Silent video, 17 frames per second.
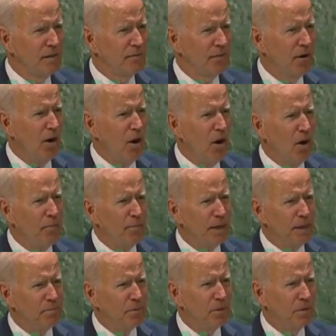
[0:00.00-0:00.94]
for all
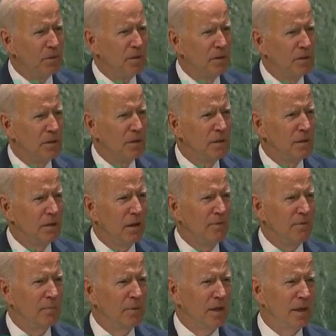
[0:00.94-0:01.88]
people
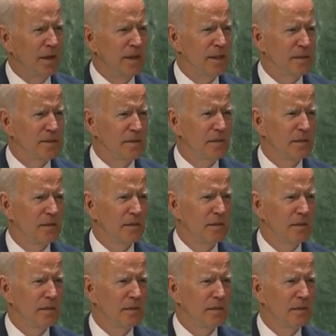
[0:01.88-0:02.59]
of the Middle East.